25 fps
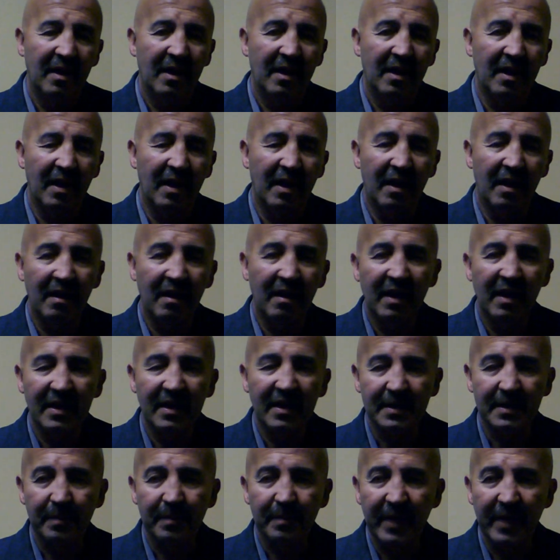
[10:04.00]
earlier
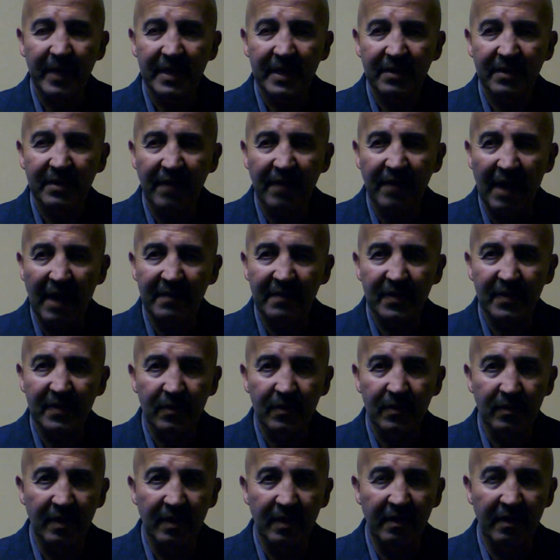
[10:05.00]
spacecrafts to
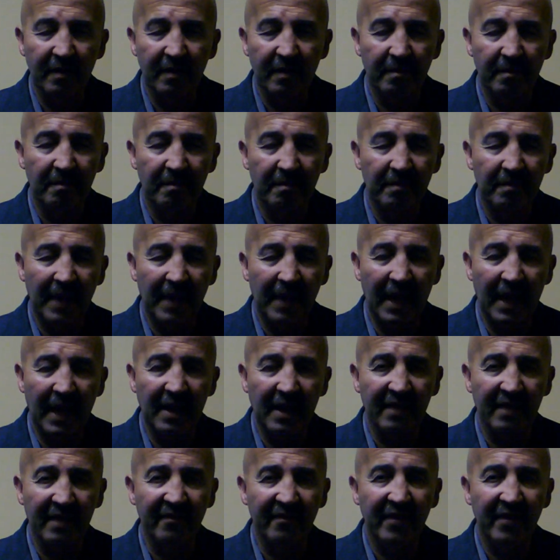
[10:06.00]
the planet
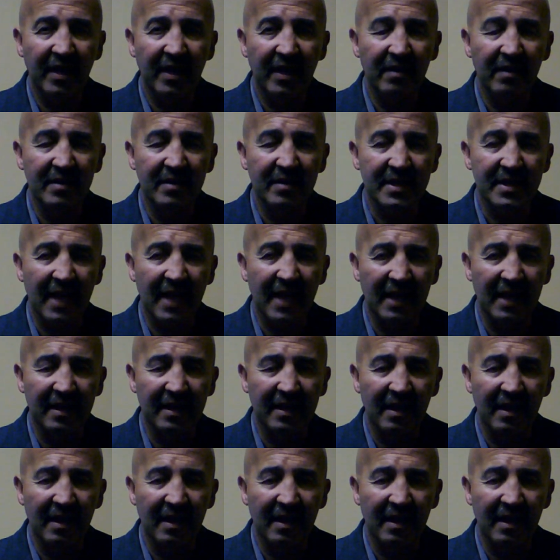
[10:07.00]
Venus had